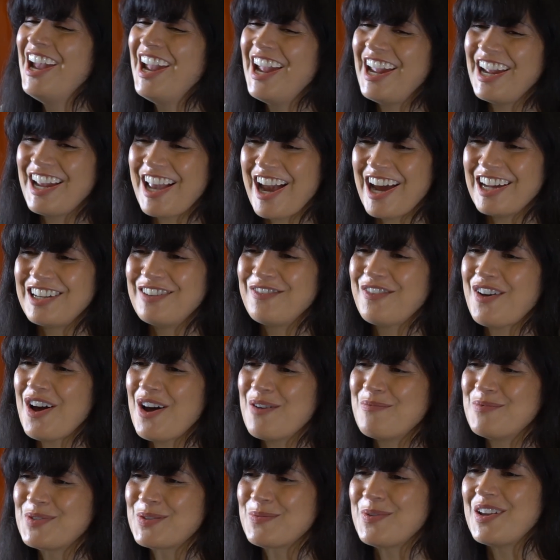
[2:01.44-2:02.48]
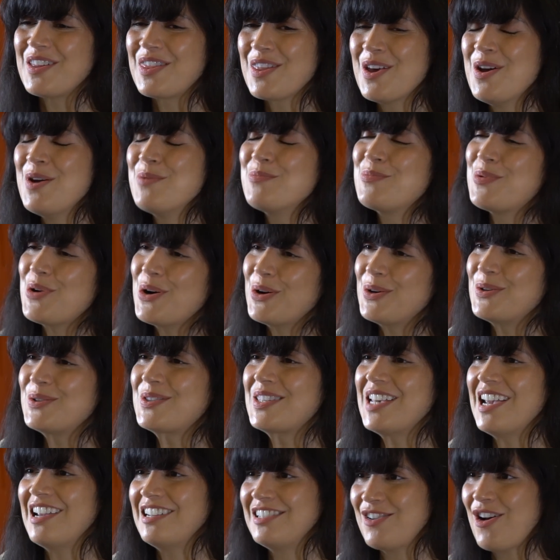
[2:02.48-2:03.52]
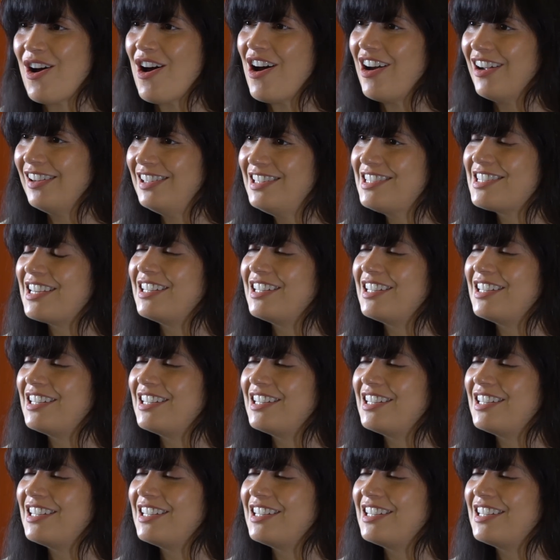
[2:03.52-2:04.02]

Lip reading: it kind of comes with pros and cons,